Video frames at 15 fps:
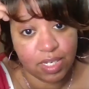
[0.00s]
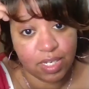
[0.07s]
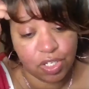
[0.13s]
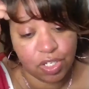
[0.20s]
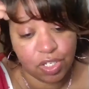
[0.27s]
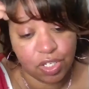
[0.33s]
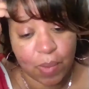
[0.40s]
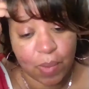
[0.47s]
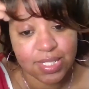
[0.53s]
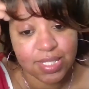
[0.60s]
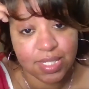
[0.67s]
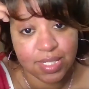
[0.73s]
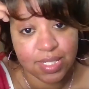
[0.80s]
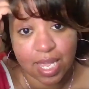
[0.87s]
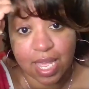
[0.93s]
you're wasting
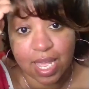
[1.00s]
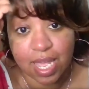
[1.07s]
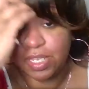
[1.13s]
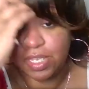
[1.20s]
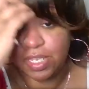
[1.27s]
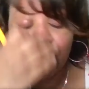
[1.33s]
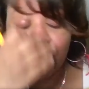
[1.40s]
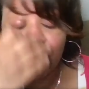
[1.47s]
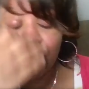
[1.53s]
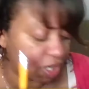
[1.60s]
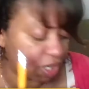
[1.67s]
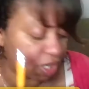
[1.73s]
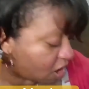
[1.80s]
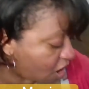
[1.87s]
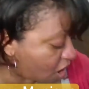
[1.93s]
time and then you have to start
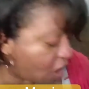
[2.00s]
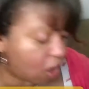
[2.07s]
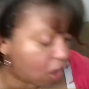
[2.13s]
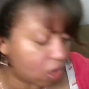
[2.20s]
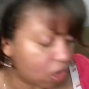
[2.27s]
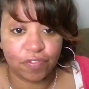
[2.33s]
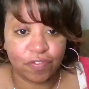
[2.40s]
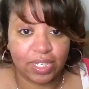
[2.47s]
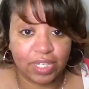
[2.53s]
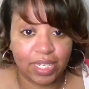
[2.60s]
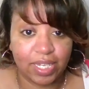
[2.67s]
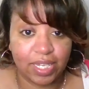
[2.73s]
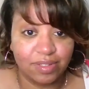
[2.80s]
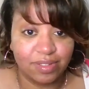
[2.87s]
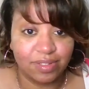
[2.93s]
all over again.
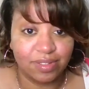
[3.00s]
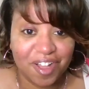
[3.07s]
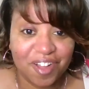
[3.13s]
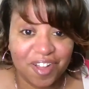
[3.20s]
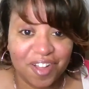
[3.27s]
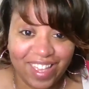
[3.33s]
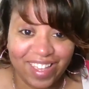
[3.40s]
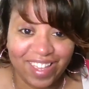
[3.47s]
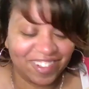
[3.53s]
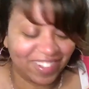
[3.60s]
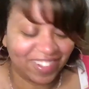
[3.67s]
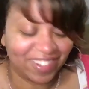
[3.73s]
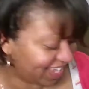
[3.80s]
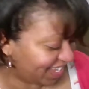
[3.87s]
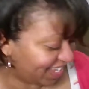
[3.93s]
Okay? Okay.